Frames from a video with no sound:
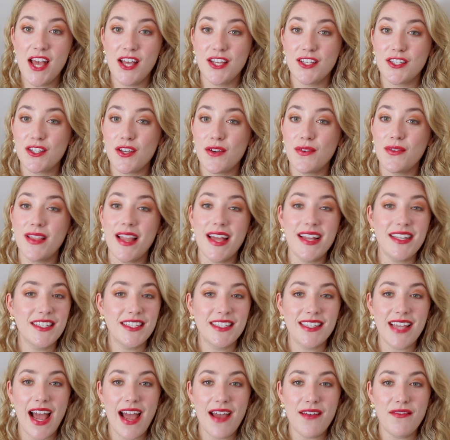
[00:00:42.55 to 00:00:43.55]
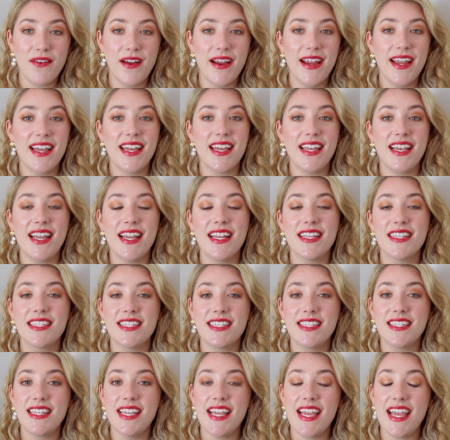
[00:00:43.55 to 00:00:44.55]
So let's dive right in and
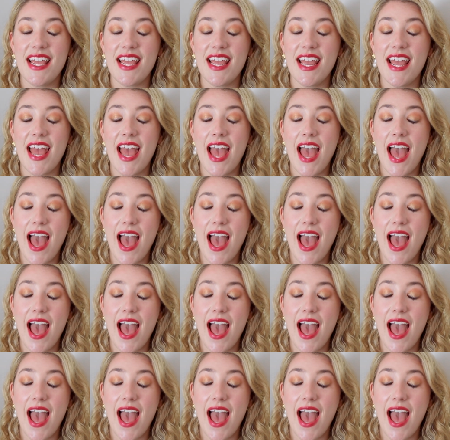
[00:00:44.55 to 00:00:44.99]
see